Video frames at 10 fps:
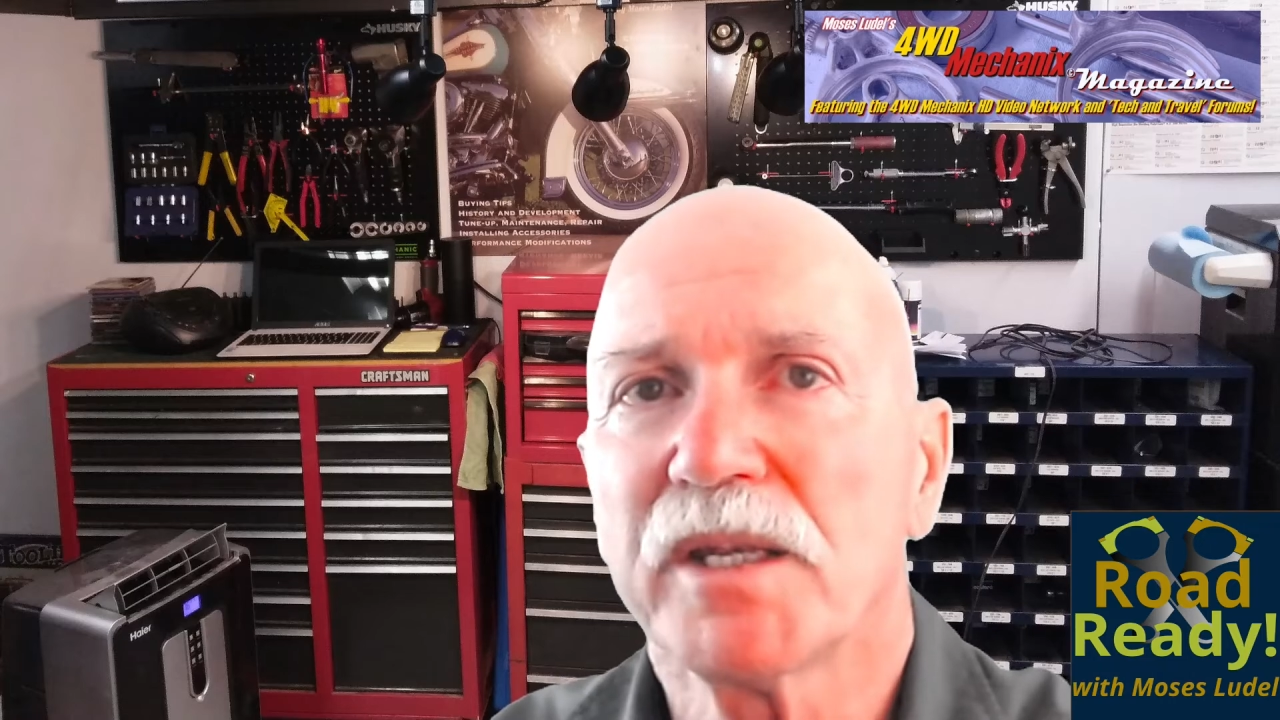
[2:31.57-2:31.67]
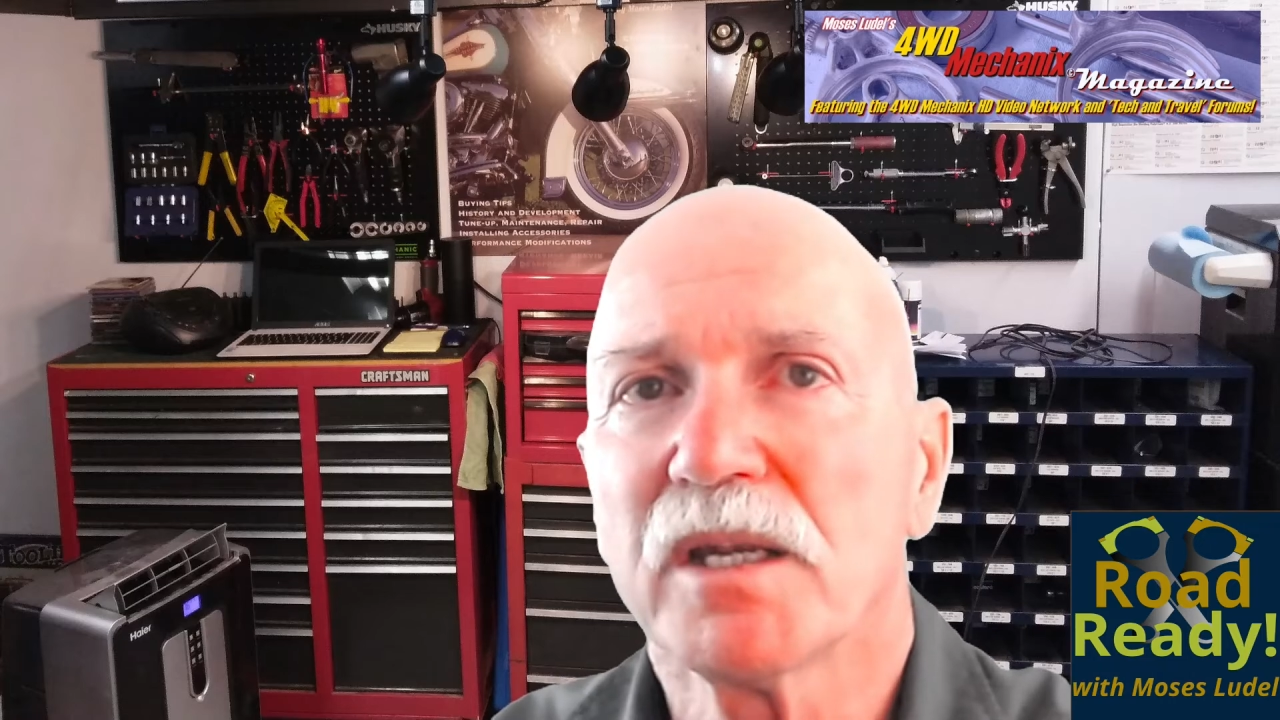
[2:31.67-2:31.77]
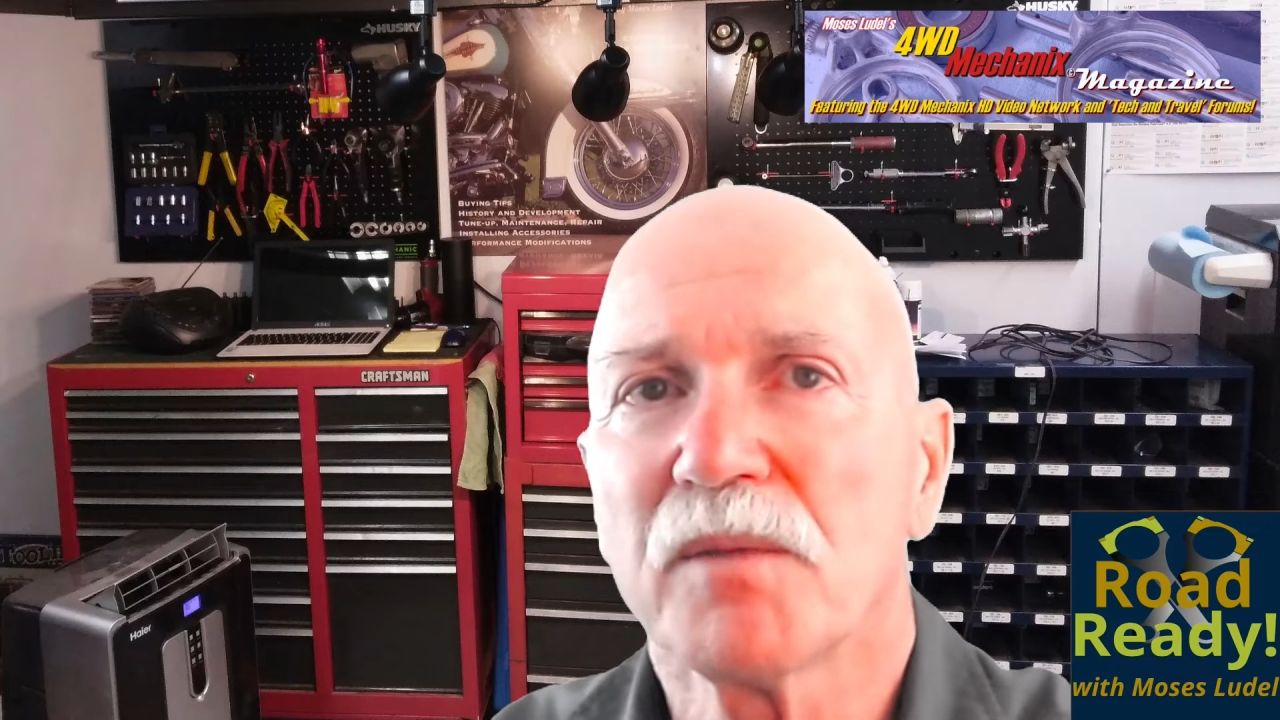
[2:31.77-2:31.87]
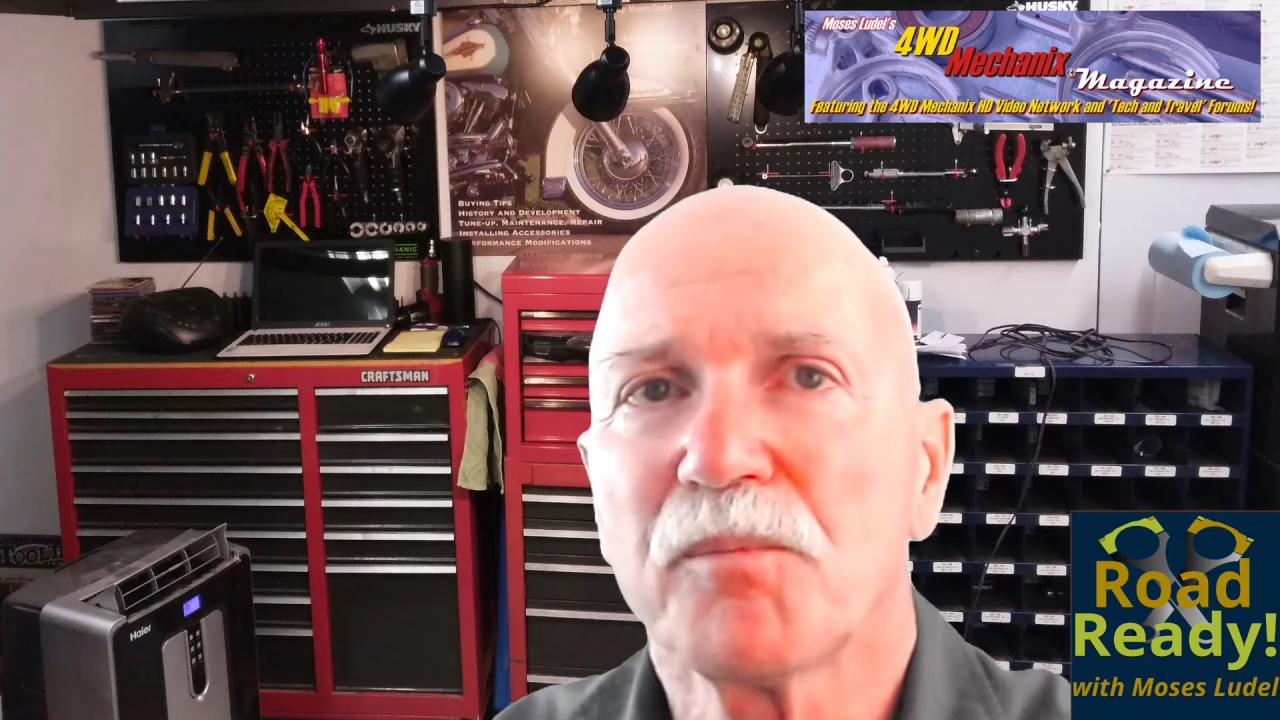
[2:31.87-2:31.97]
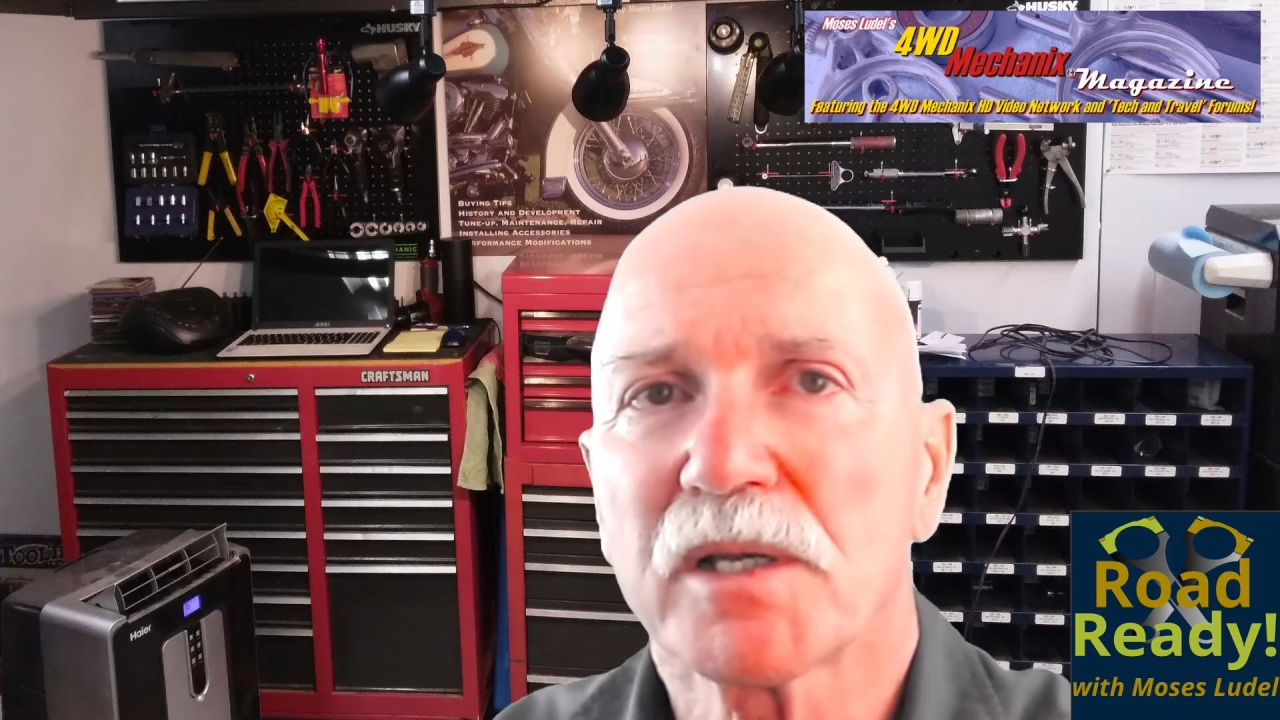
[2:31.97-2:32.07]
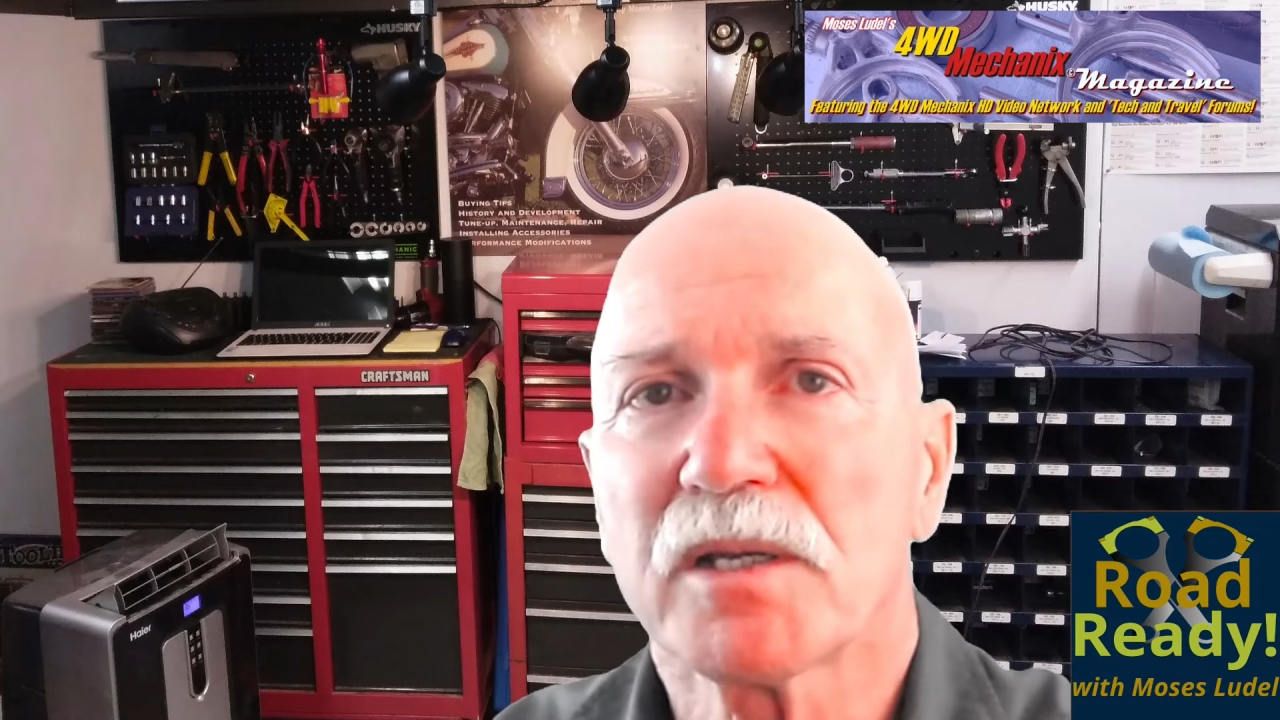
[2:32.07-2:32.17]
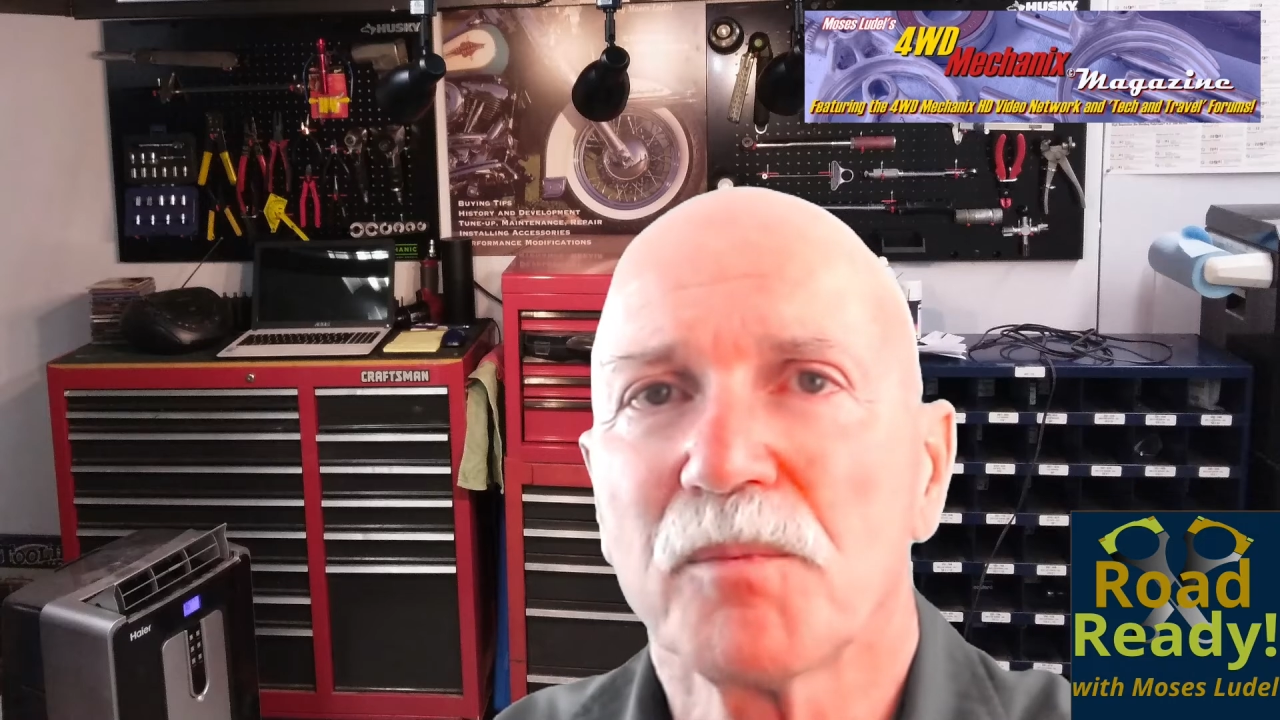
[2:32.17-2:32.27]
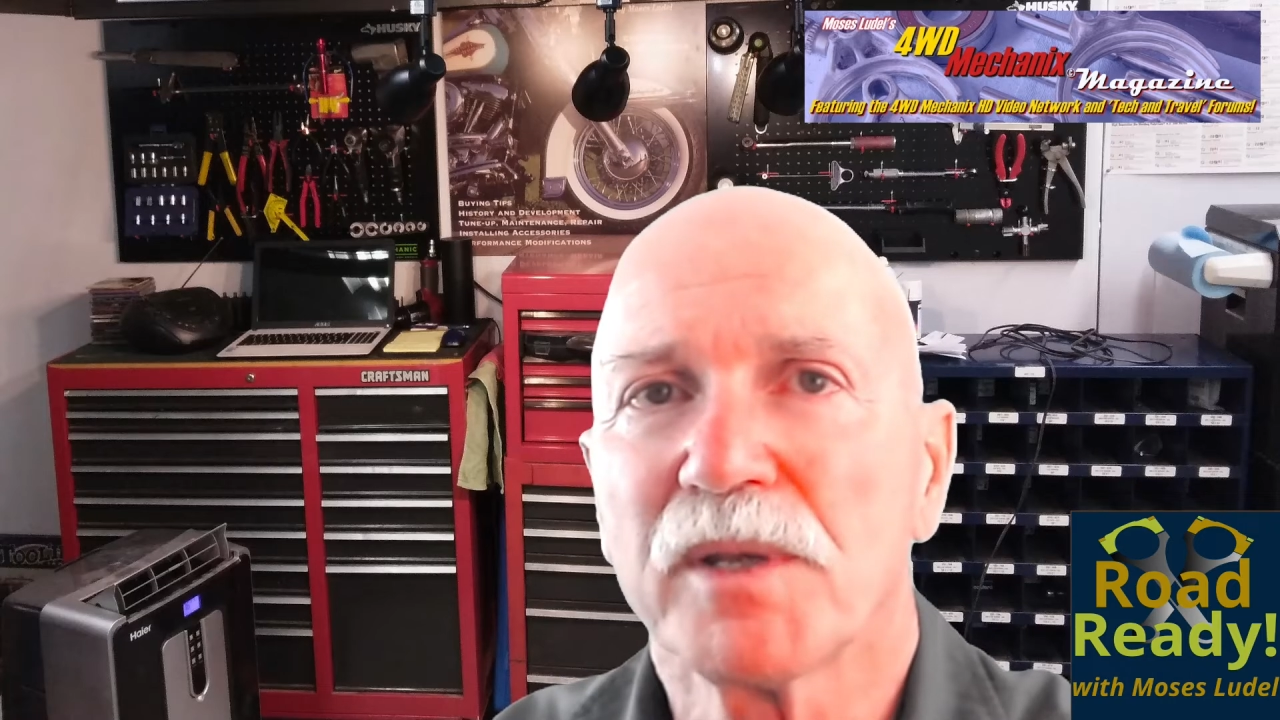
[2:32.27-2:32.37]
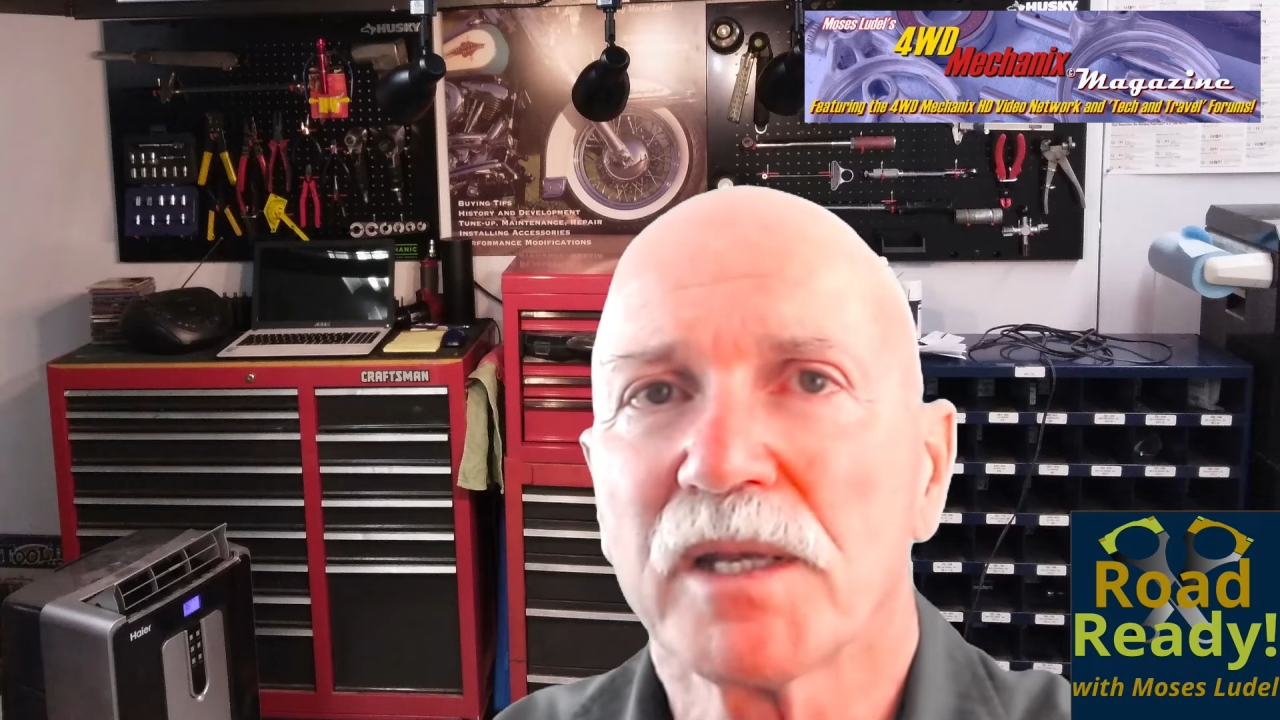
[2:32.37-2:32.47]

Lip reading: a pickup bed,